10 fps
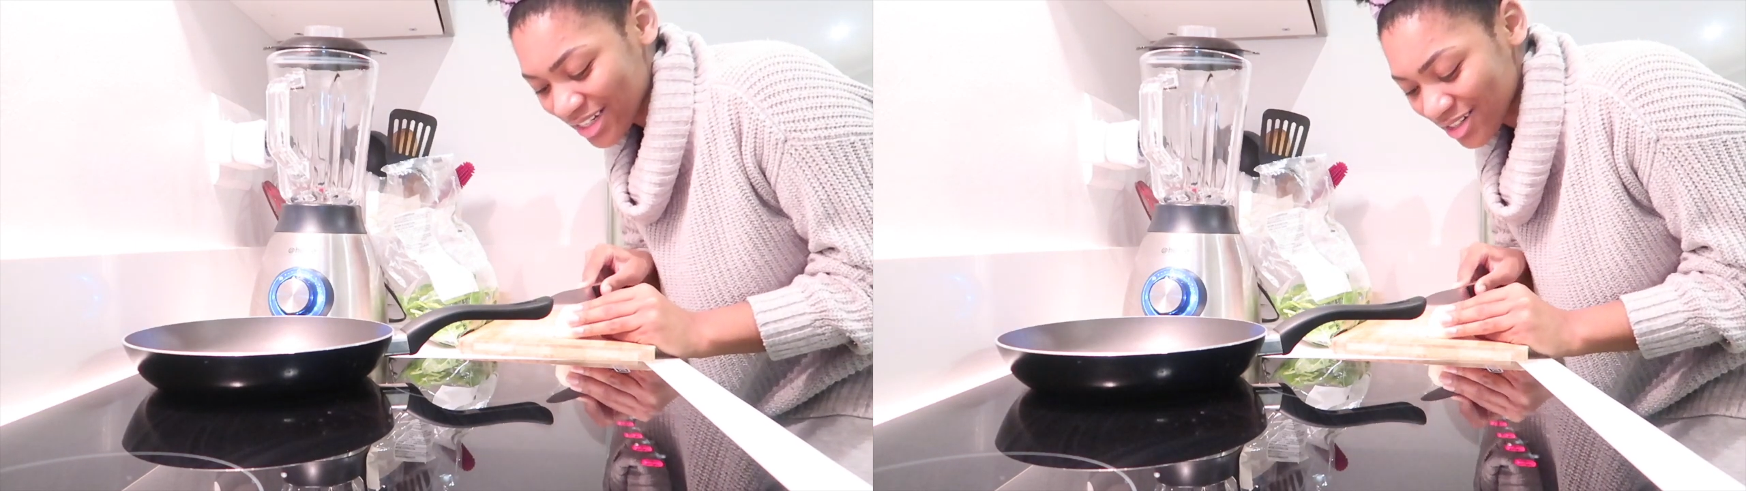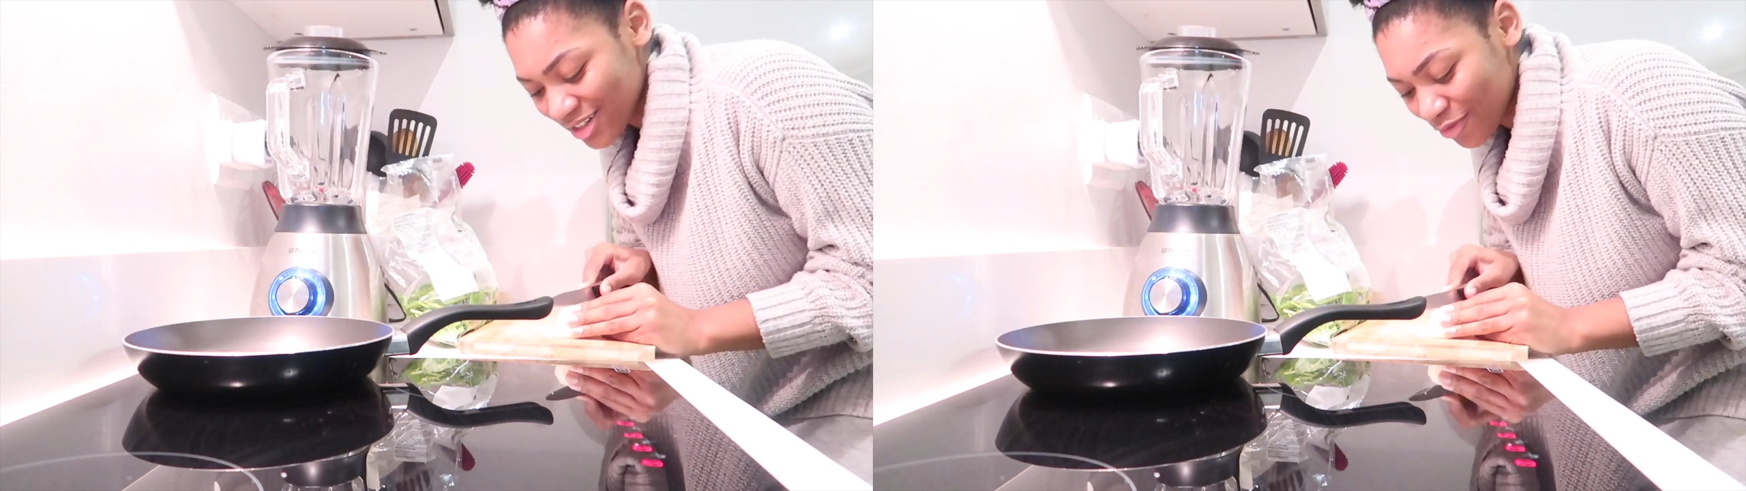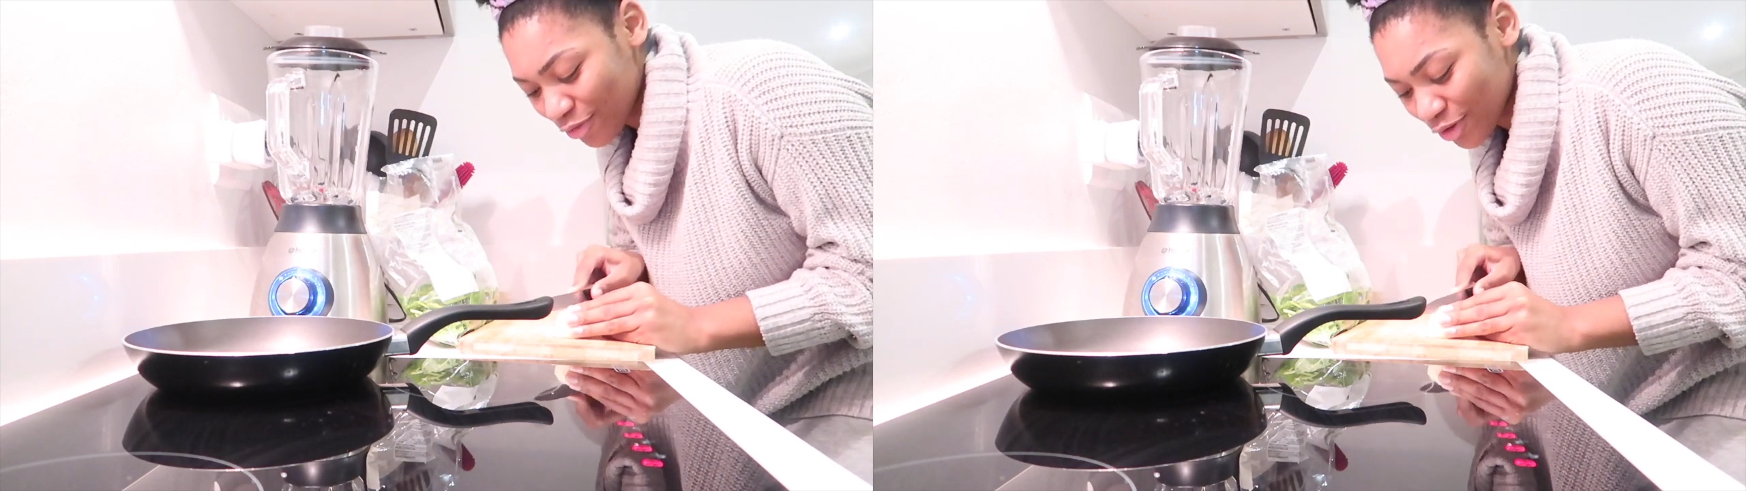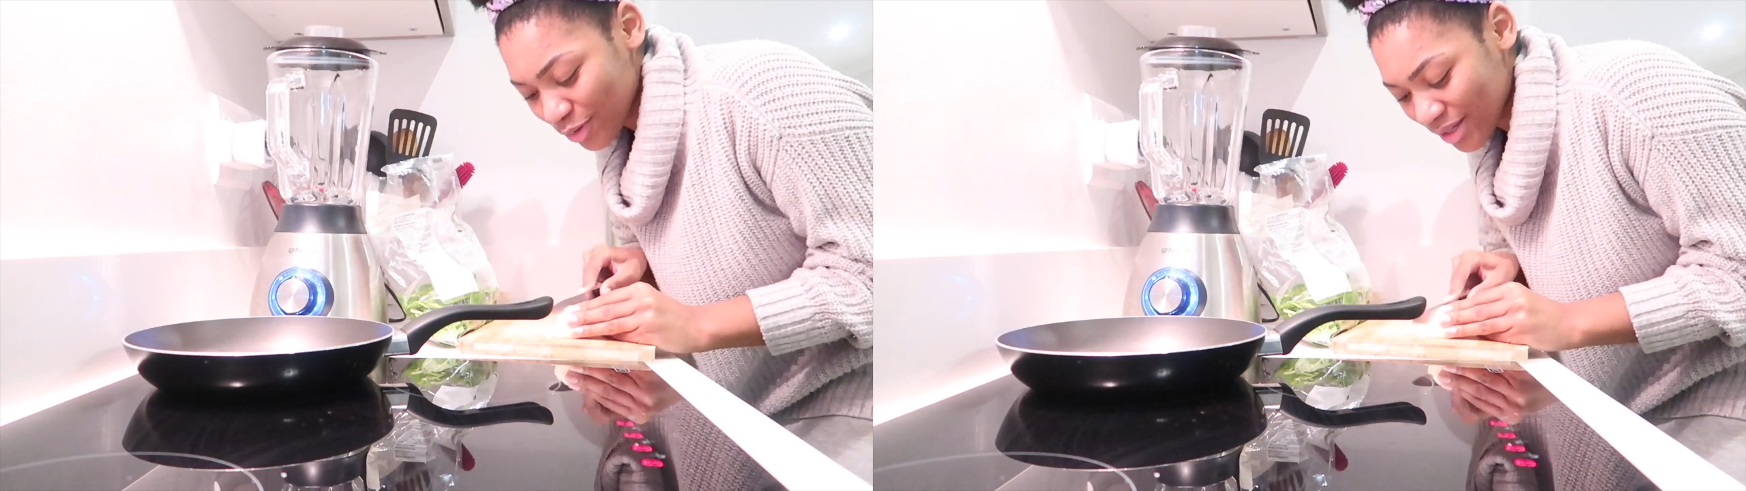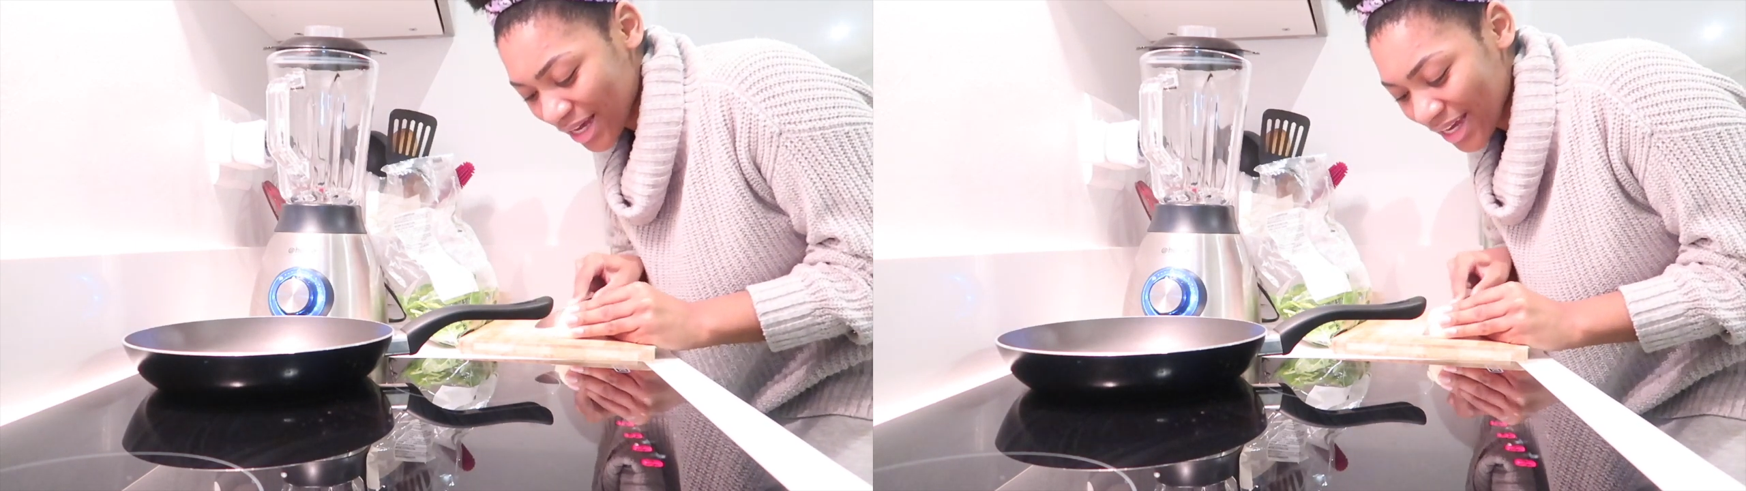did for
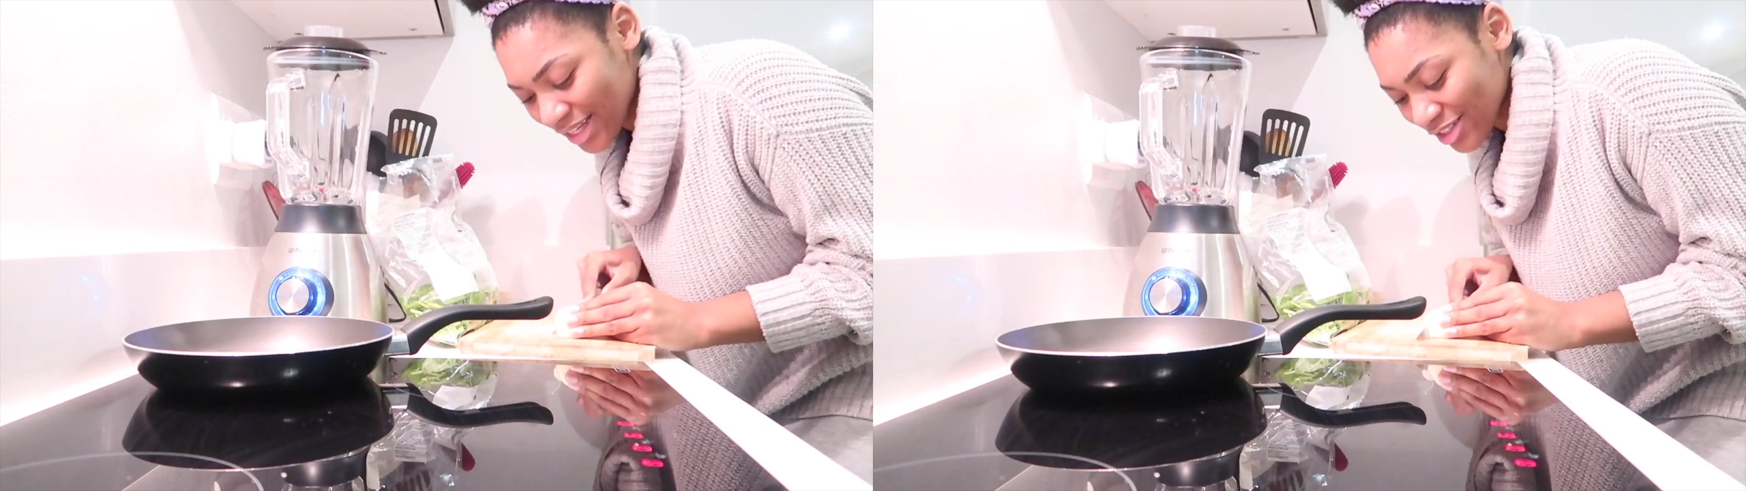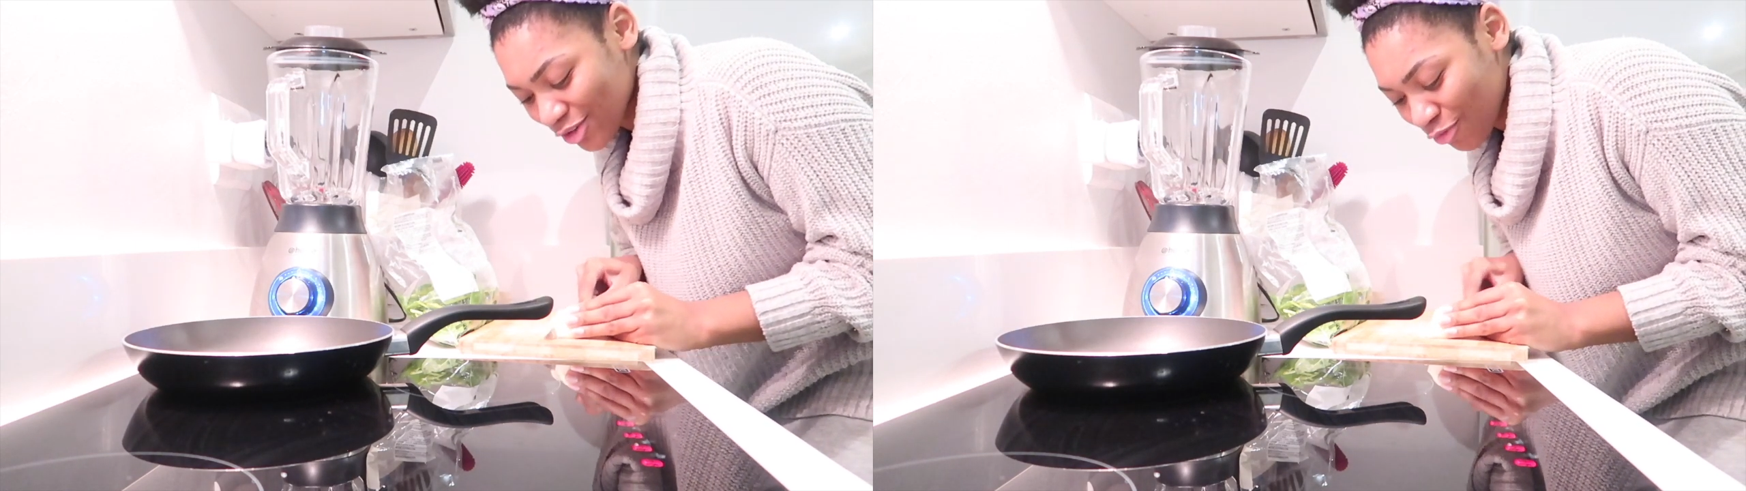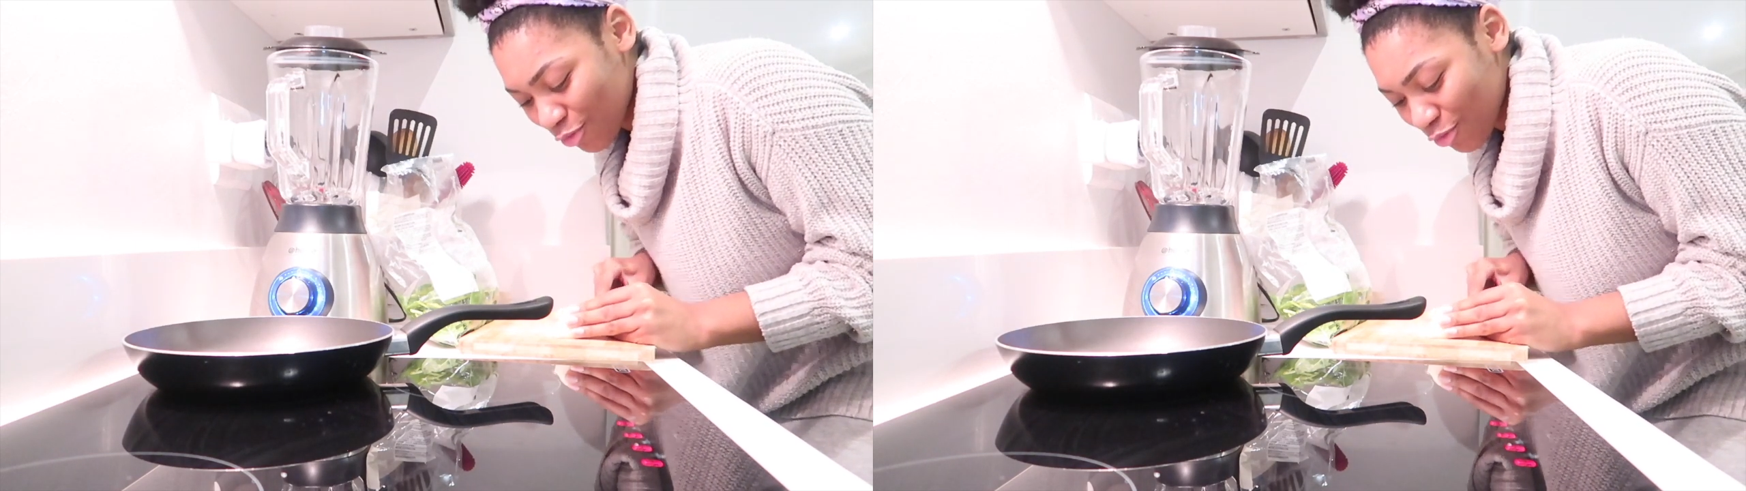you guys of